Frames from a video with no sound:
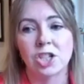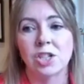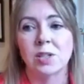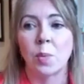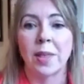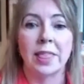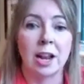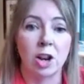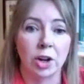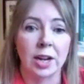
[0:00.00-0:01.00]
implications, and when
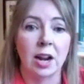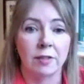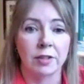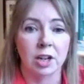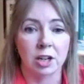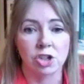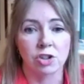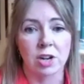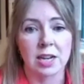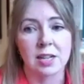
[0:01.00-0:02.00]
they're looking at other
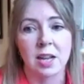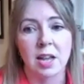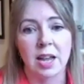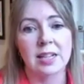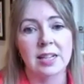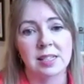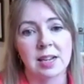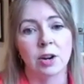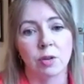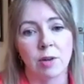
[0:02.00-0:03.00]
countries. It's
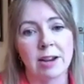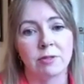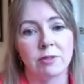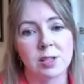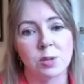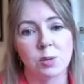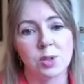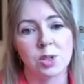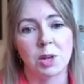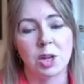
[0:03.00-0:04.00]
still a great
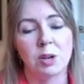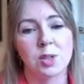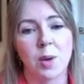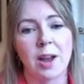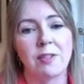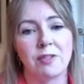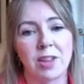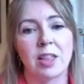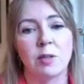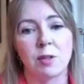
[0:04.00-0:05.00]
resource to be used. So I
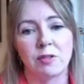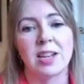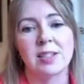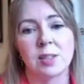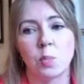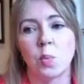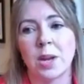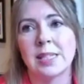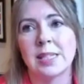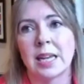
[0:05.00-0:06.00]
think there are things that
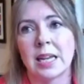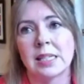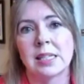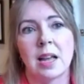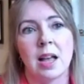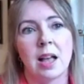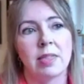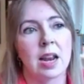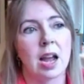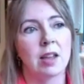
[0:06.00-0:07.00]
we did
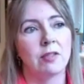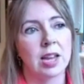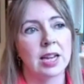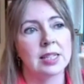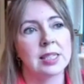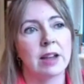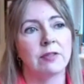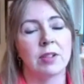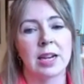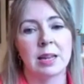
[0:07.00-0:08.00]
that I think
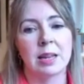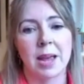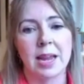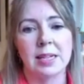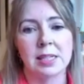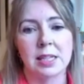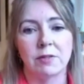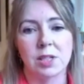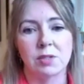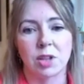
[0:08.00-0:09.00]
definitely made a
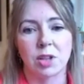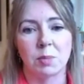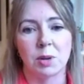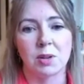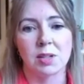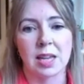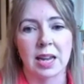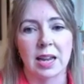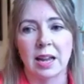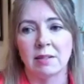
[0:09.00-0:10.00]
difference to the
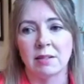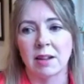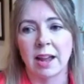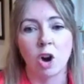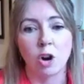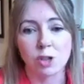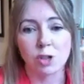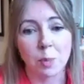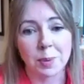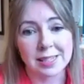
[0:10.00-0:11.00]
community, and hot
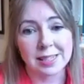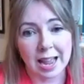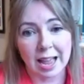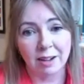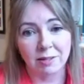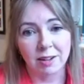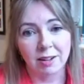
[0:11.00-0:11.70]
topics now